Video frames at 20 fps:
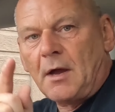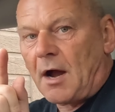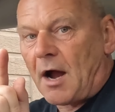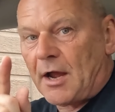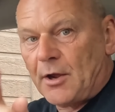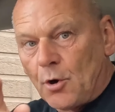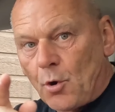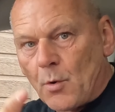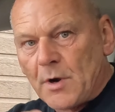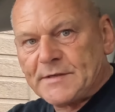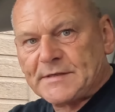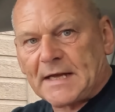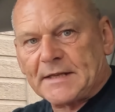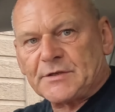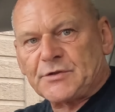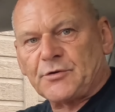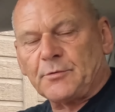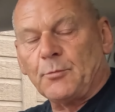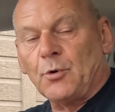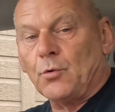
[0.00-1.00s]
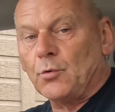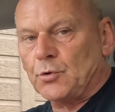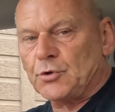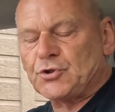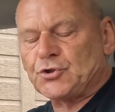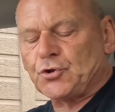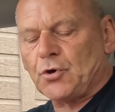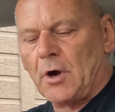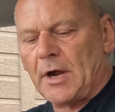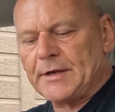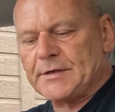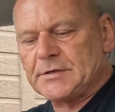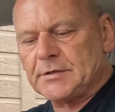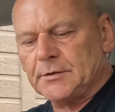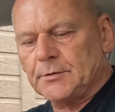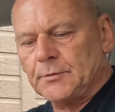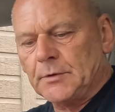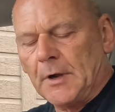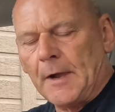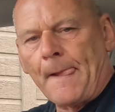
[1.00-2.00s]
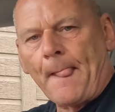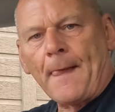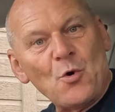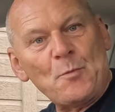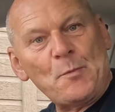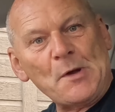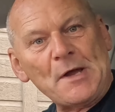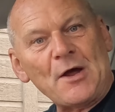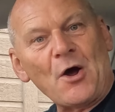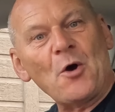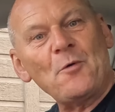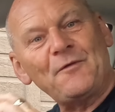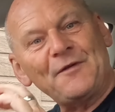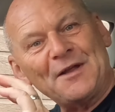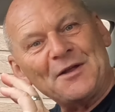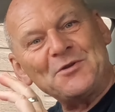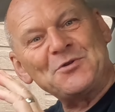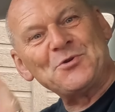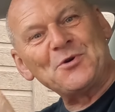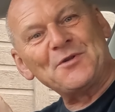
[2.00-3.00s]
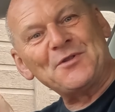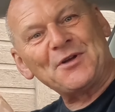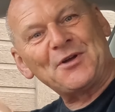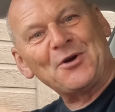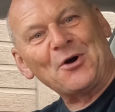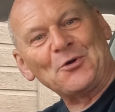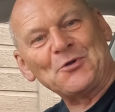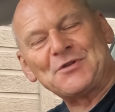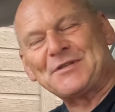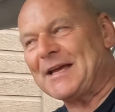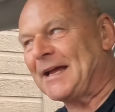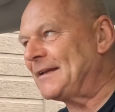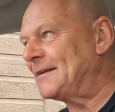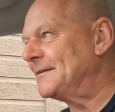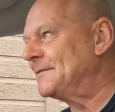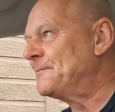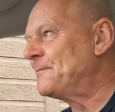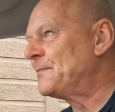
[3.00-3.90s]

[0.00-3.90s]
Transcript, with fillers: I always answer them, always try to. But hope you're enjoying the content.